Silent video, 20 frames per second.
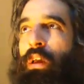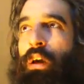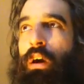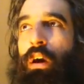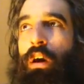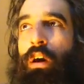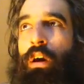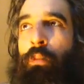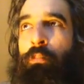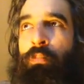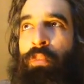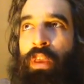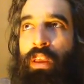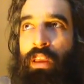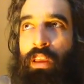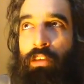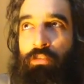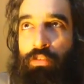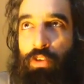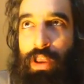Um,
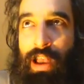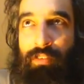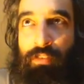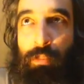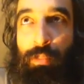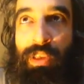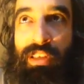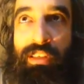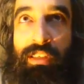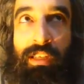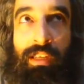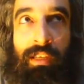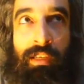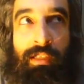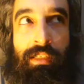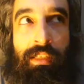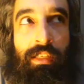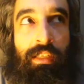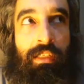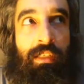if you have a
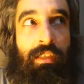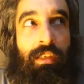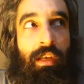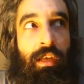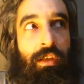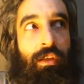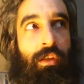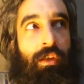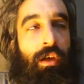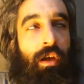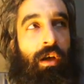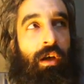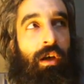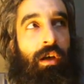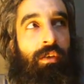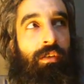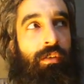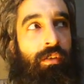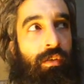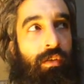business, it's uh,
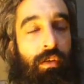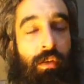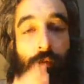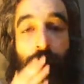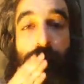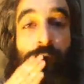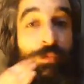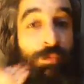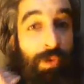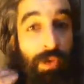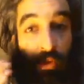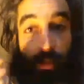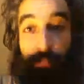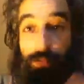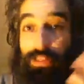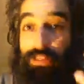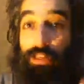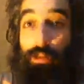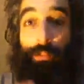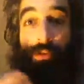you, and you build up
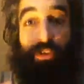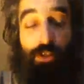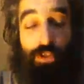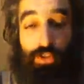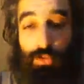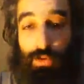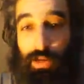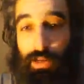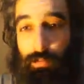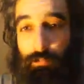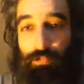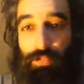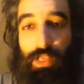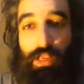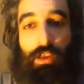these images, right?